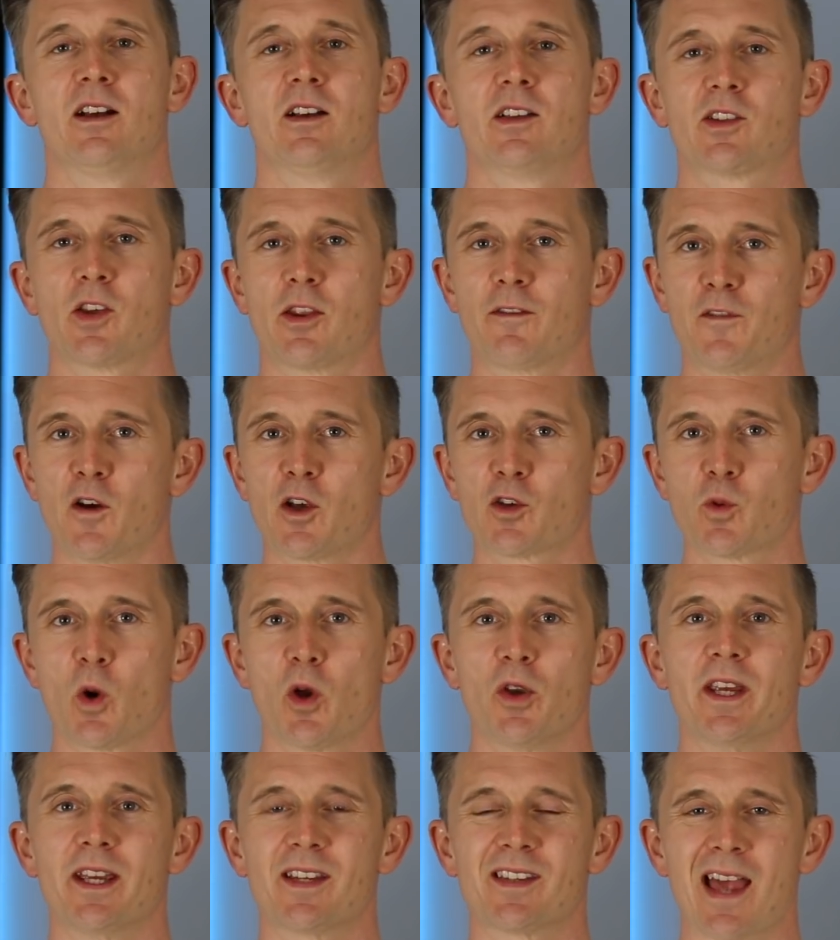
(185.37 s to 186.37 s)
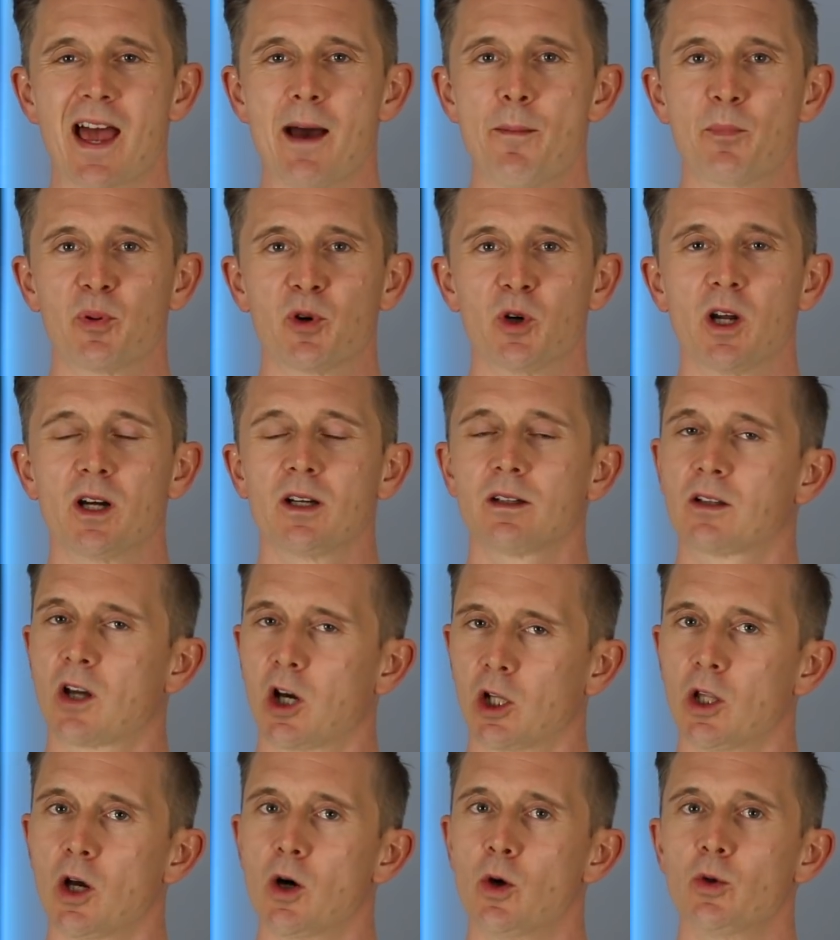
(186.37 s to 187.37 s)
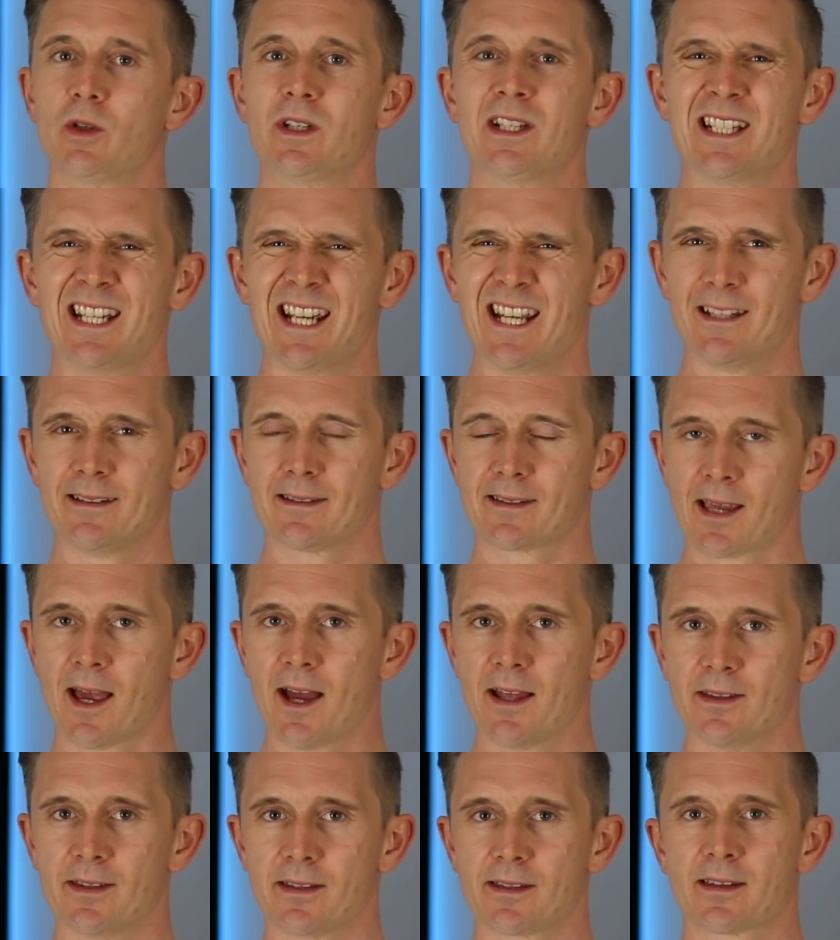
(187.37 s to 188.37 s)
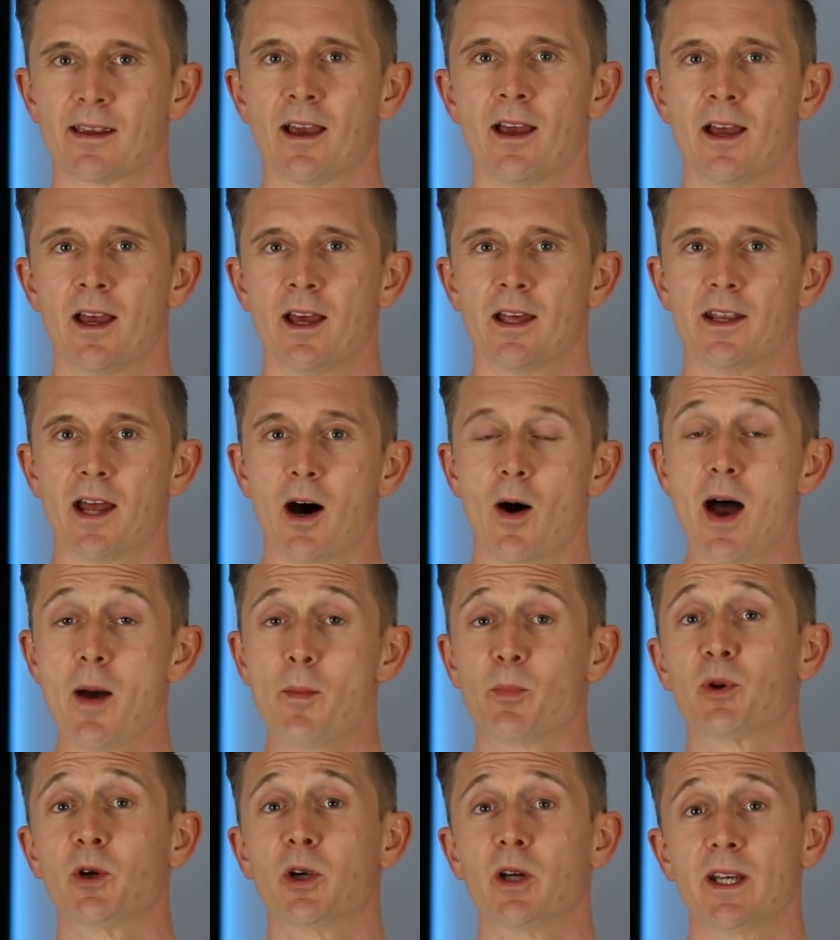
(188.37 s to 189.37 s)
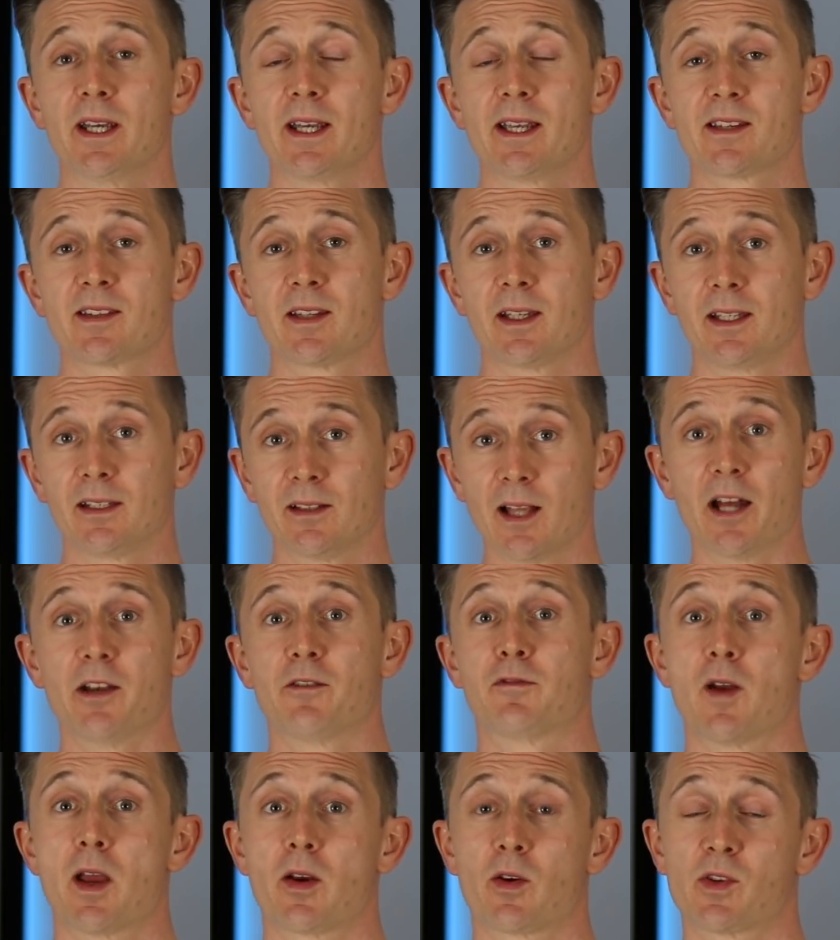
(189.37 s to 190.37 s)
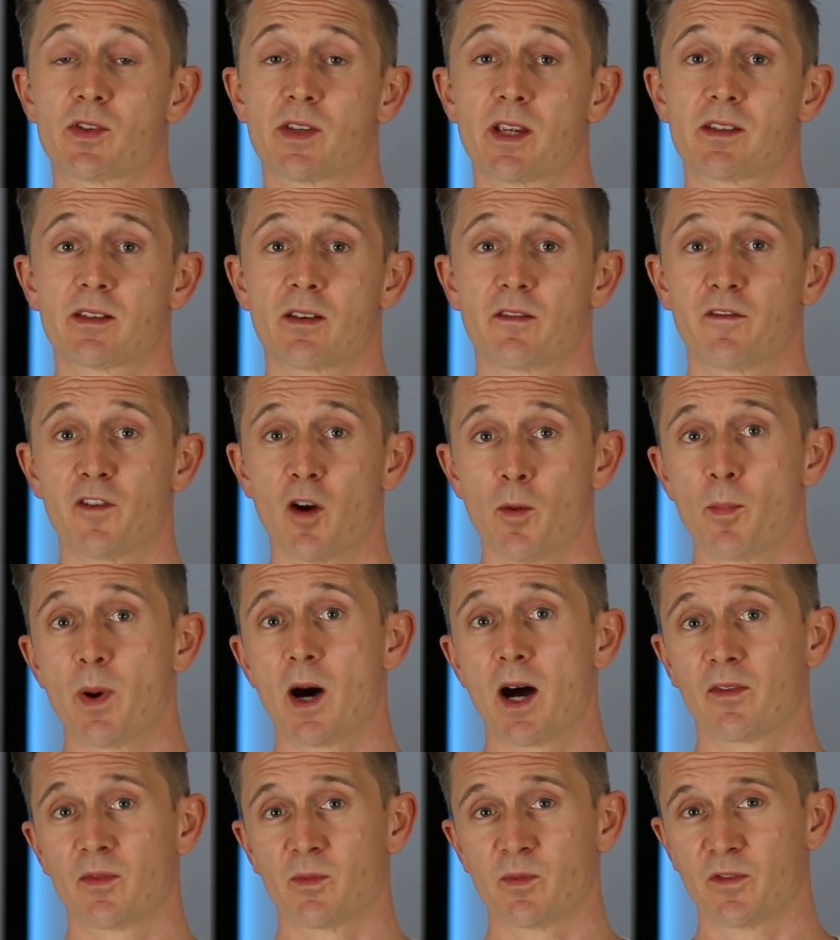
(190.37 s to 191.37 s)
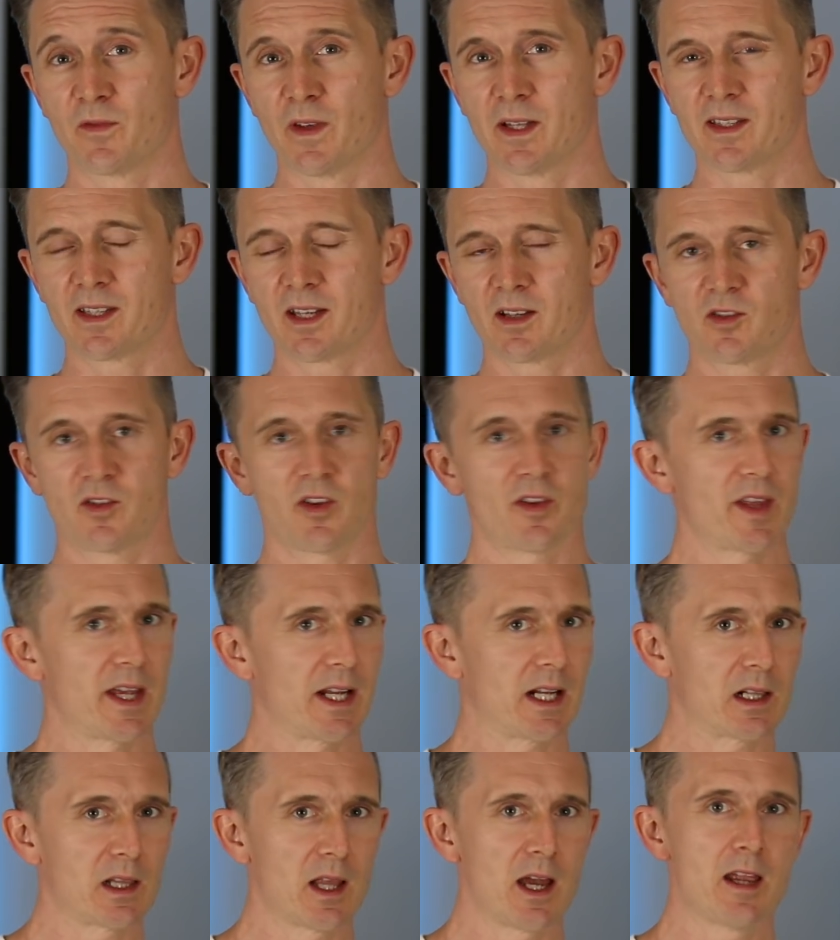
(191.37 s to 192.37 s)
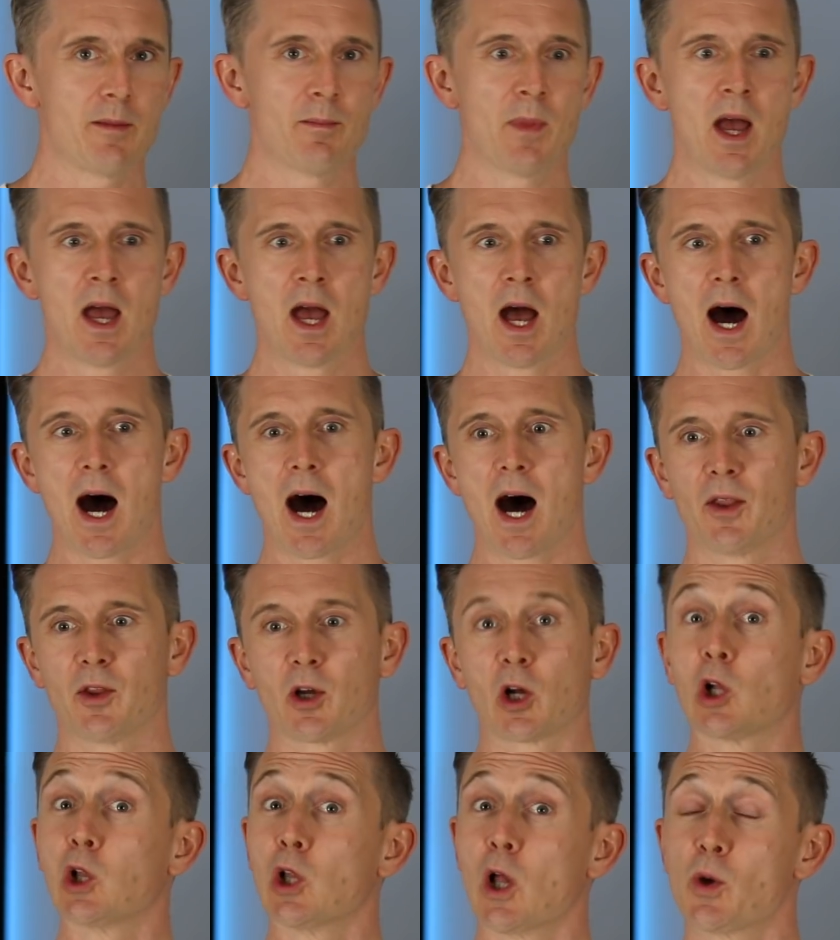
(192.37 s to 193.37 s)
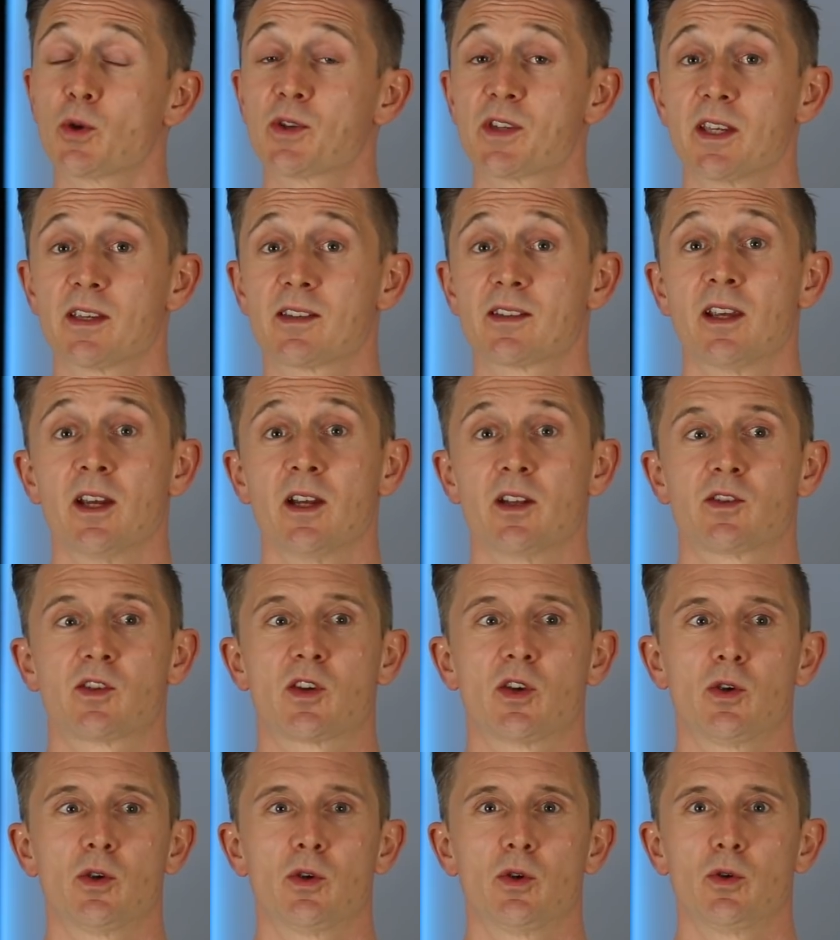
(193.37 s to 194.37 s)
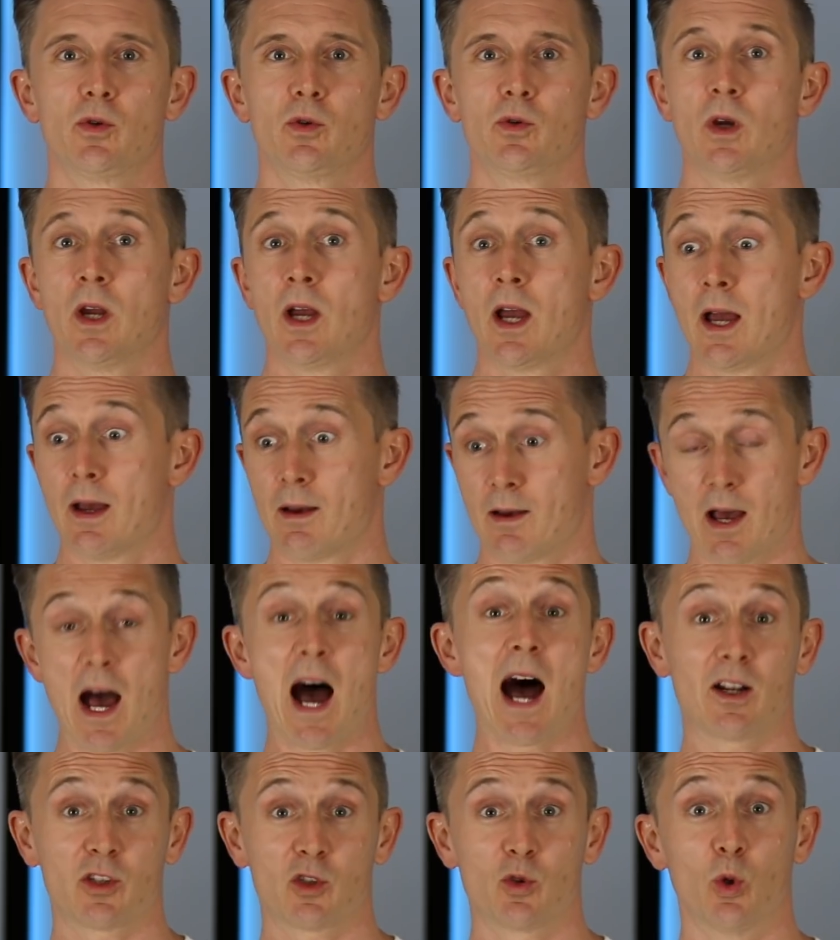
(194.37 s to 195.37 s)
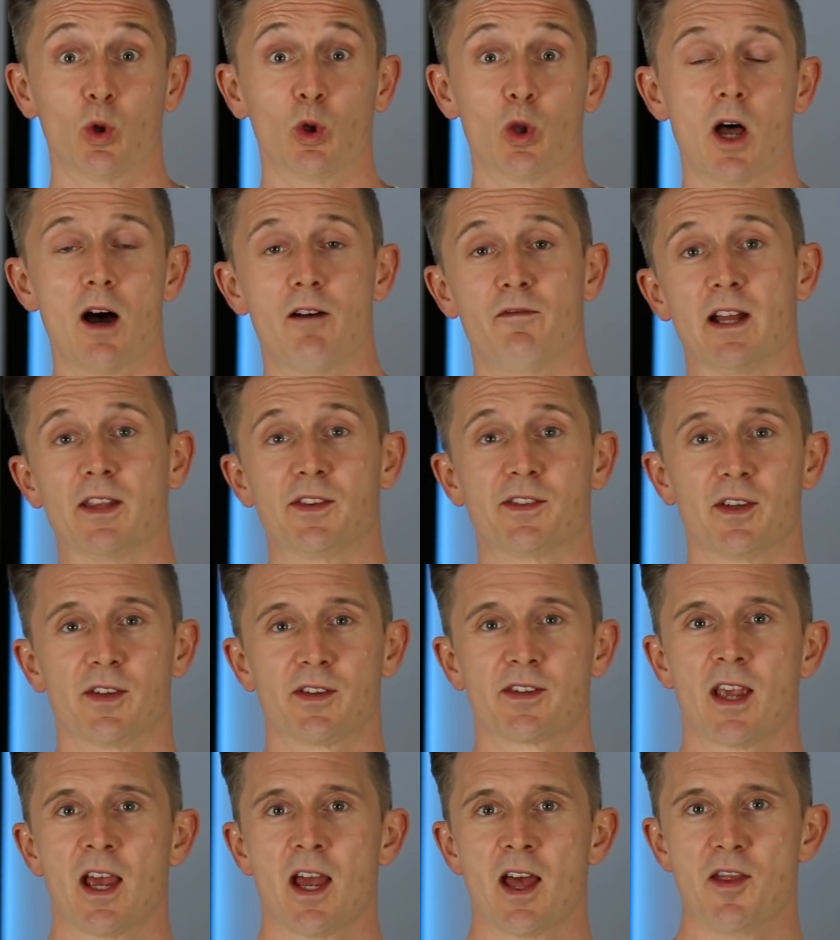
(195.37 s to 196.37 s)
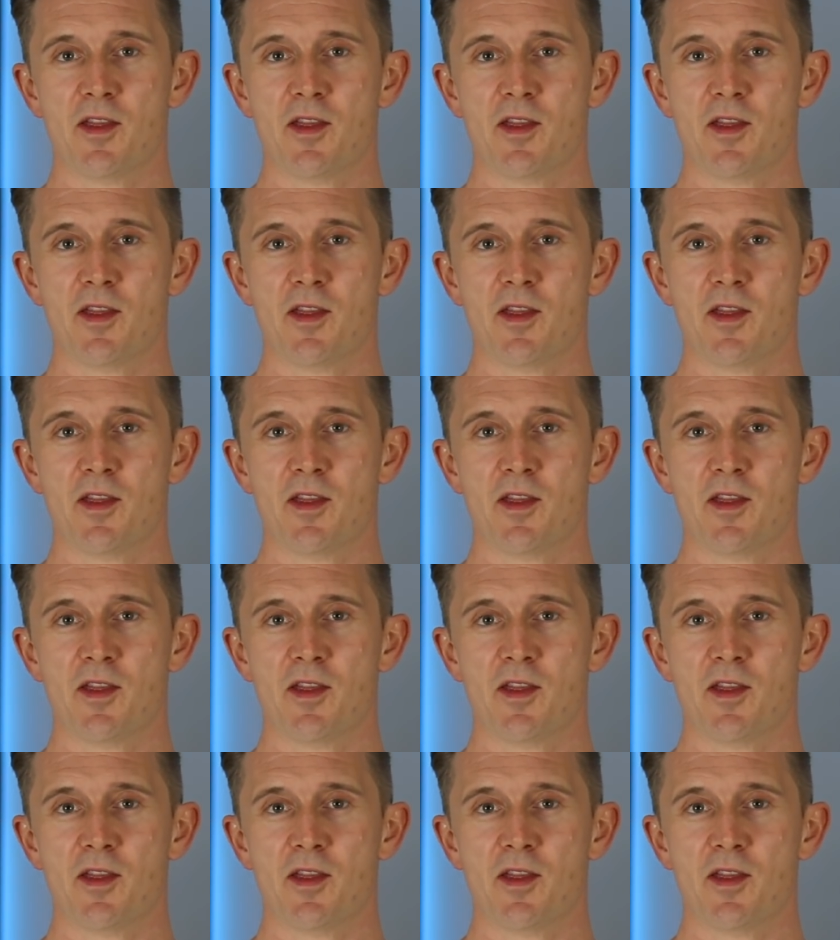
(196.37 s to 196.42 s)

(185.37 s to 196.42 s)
So the first one is Emperor Cologne Intense. Now Emperor is the line of fragrances from Parfums Vintage that they claim are the closest to actual Aventus.